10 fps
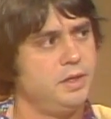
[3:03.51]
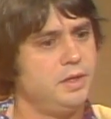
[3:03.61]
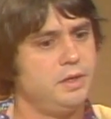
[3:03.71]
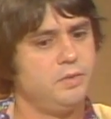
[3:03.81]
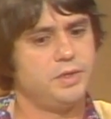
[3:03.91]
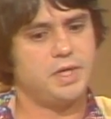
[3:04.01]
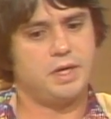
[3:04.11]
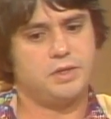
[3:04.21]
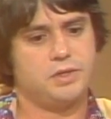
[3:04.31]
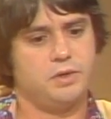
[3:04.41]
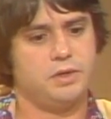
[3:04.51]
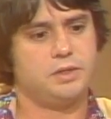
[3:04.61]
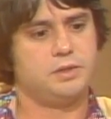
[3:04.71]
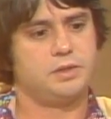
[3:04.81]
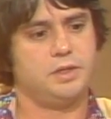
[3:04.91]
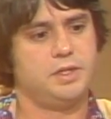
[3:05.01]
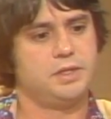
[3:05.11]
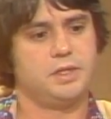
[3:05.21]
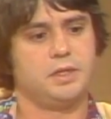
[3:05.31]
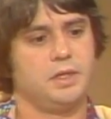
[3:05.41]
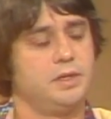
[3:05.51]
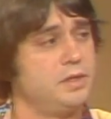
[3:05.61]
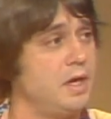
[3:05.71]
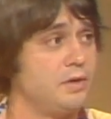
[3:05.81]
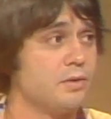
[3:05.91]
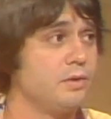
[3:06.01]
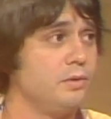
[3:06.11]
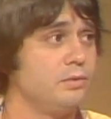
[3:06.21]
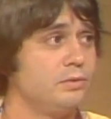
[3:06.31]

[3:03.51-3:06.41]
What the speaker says: Yeah. Which I can show you statistically is not true.